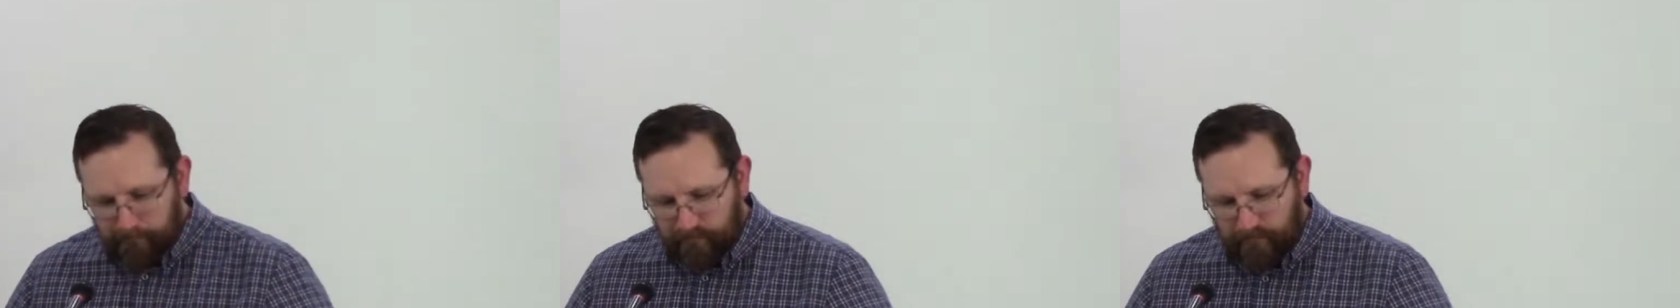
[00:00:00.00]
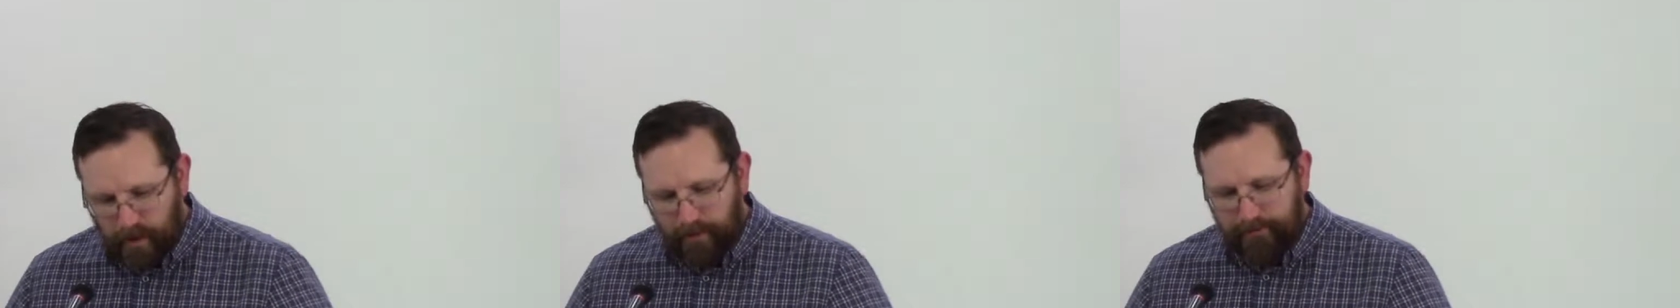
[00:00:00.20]

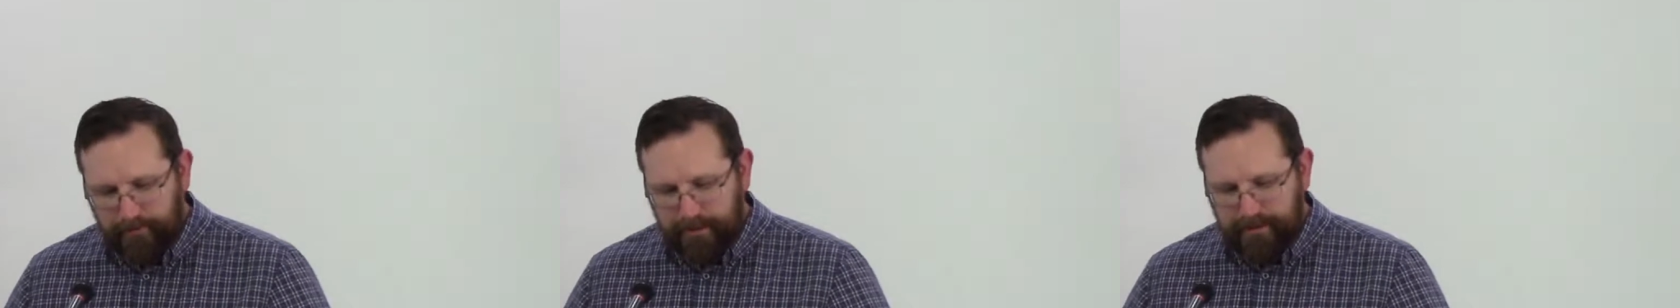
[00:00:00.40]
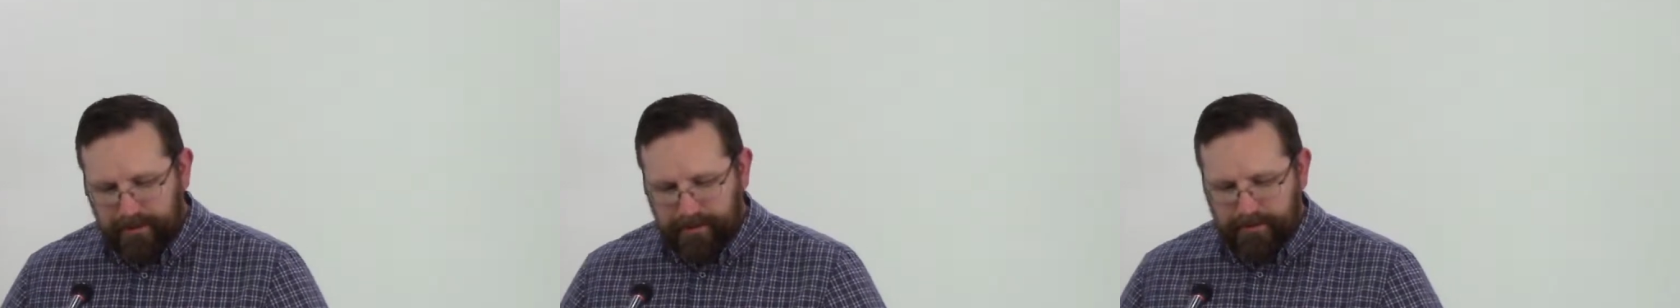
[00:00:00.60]
John
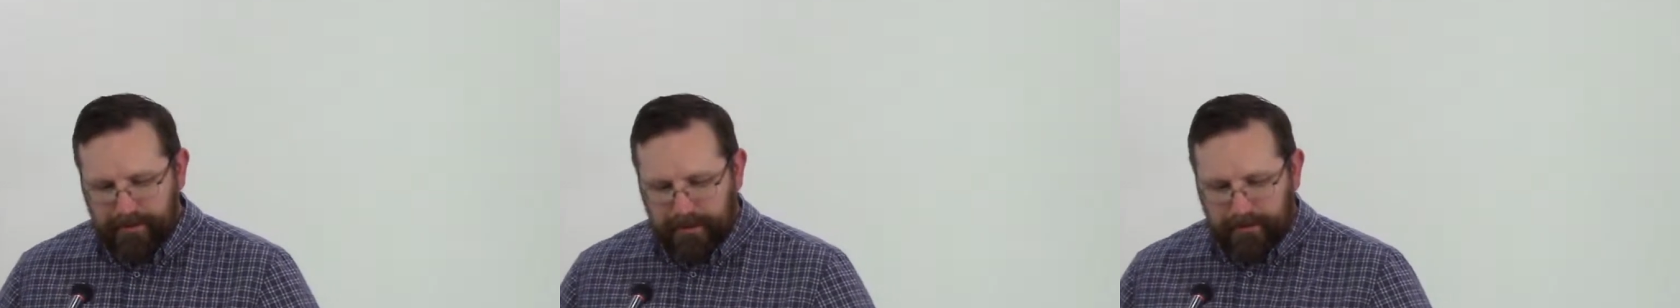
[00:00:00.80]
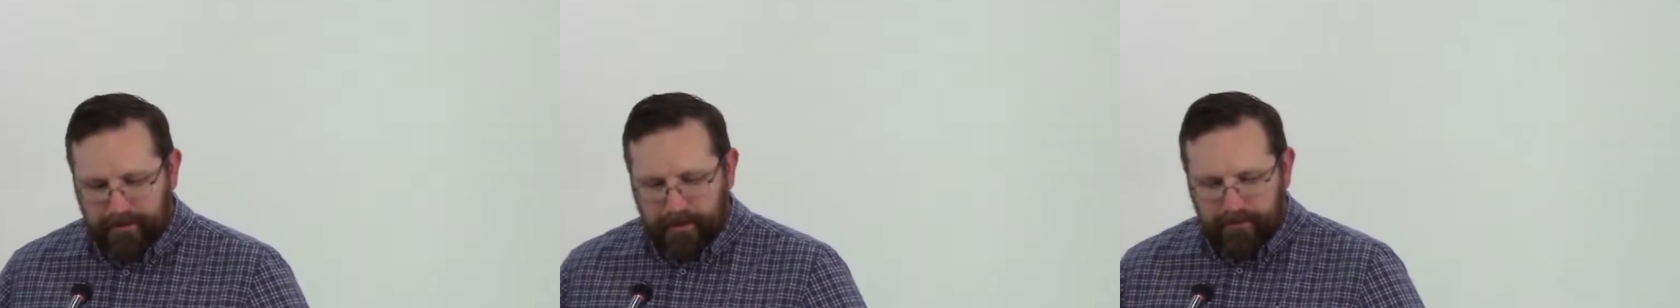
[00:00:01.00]

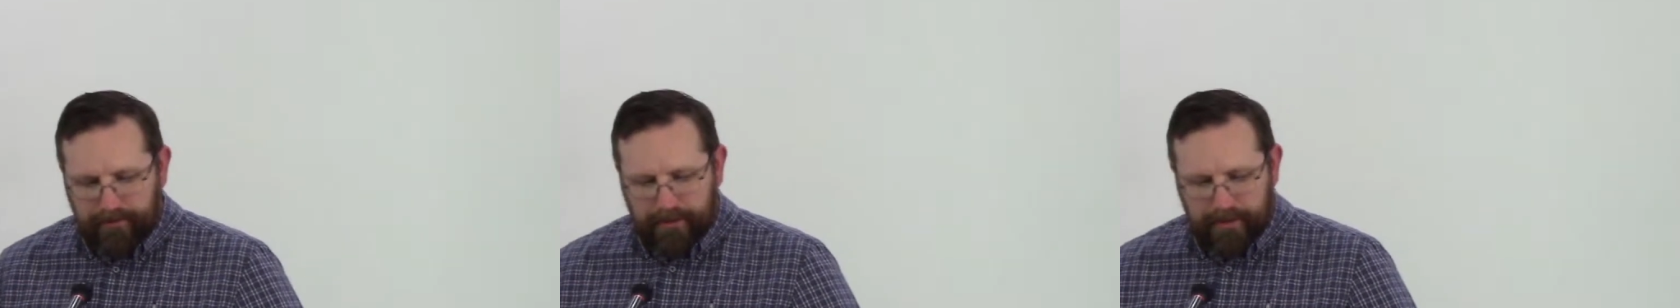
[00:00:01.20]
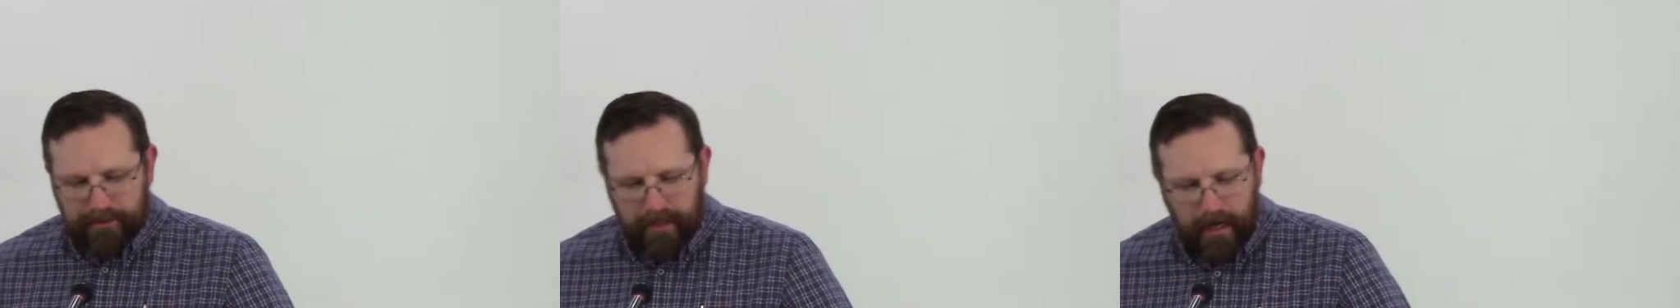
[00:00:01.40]
3.16 tells
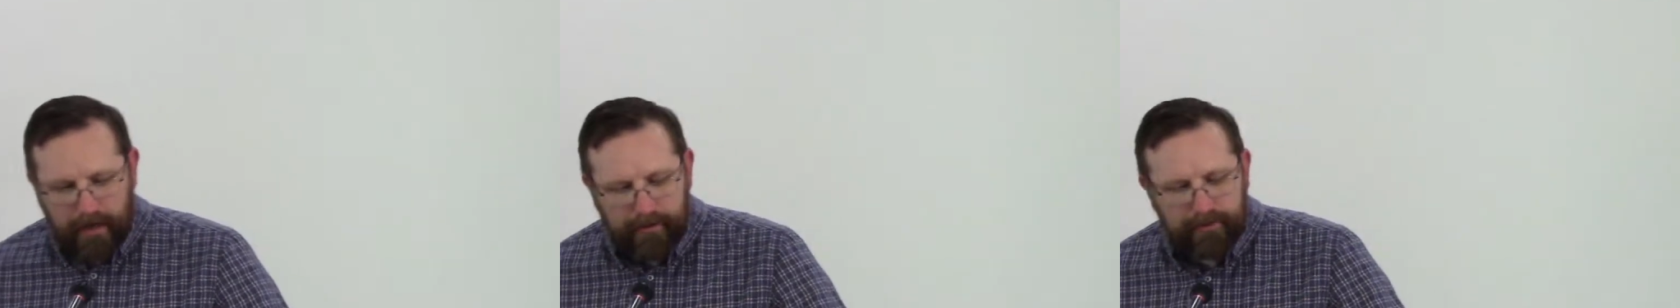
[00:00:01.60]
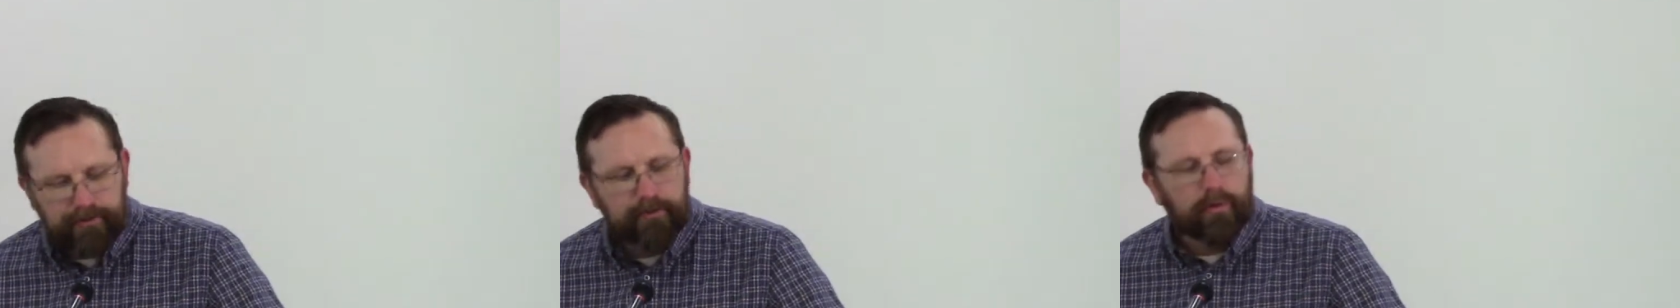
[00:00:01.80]
the
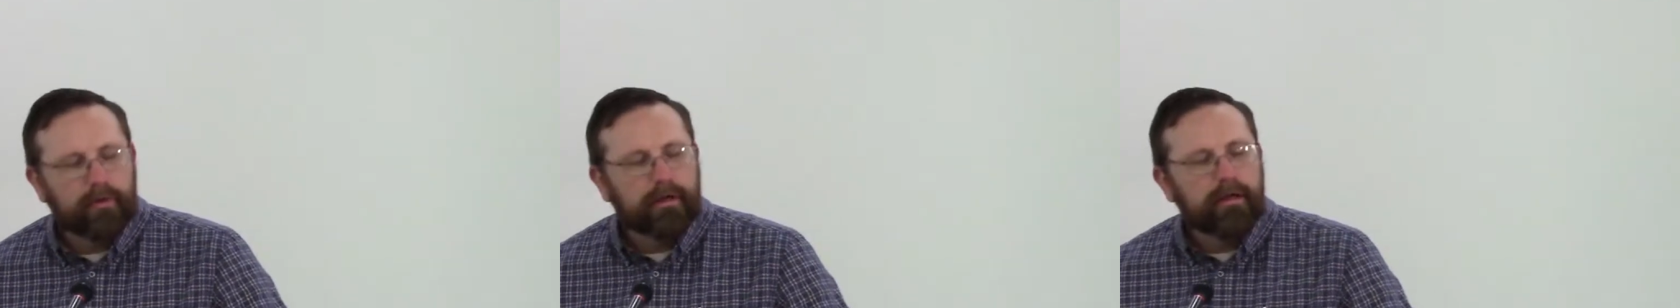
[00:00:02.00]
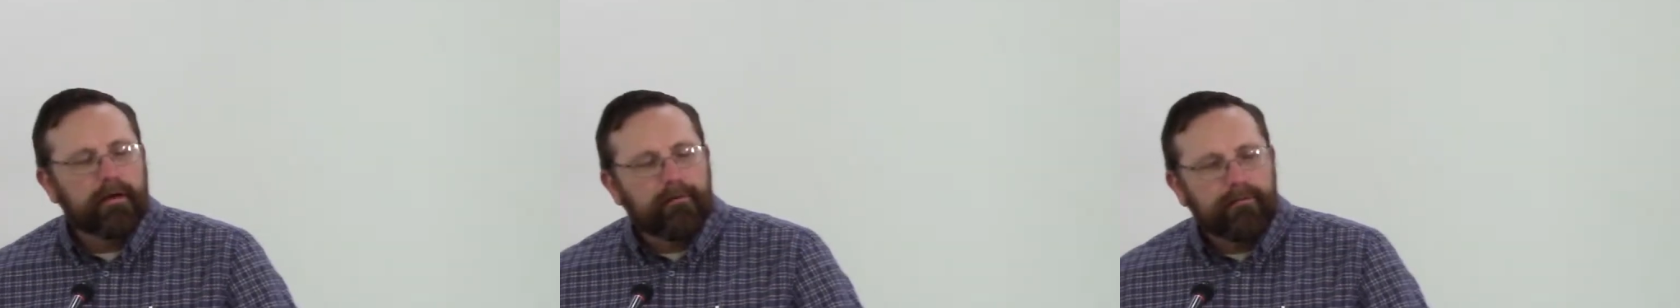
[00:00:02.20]
entire
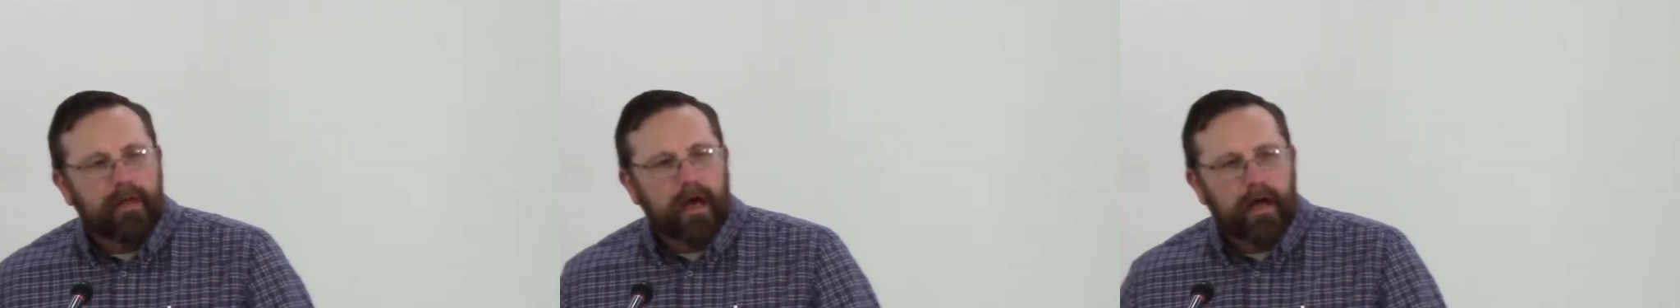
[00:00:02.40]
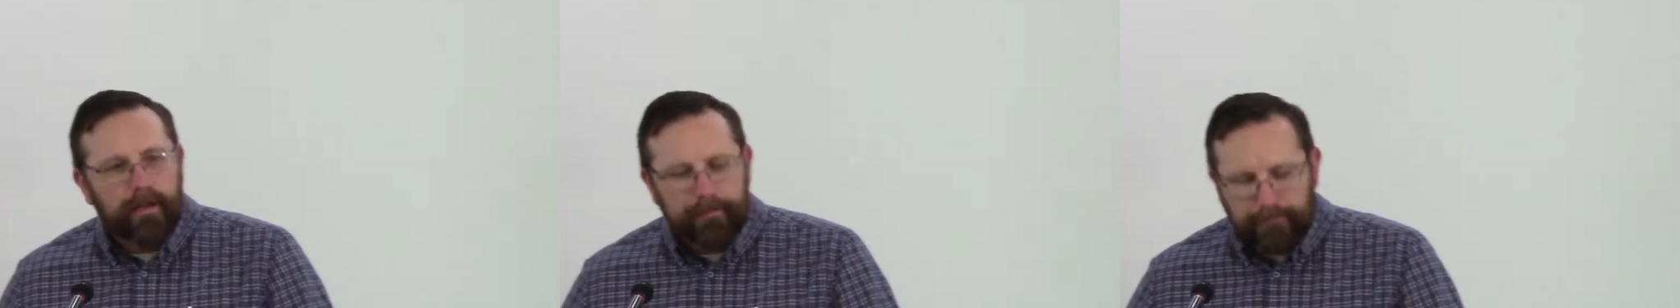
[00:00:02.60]
story of
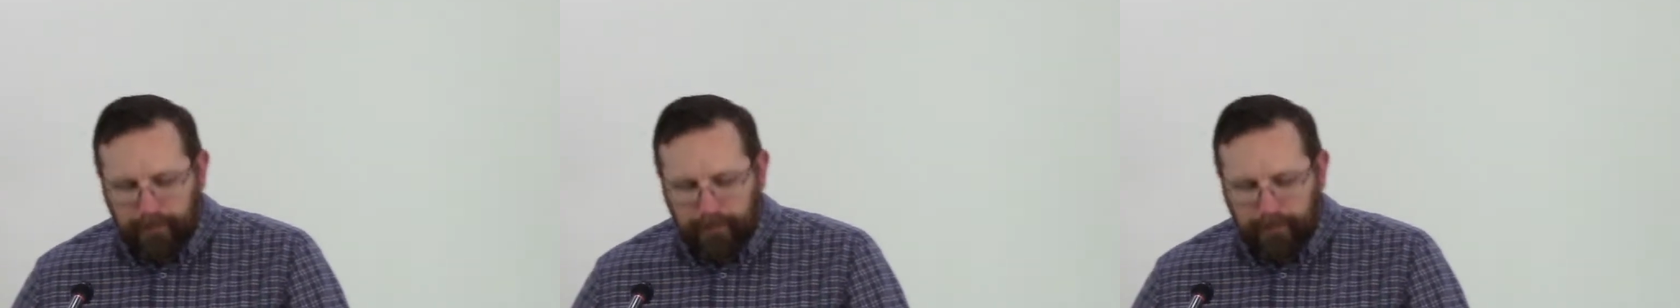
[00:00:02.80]
God's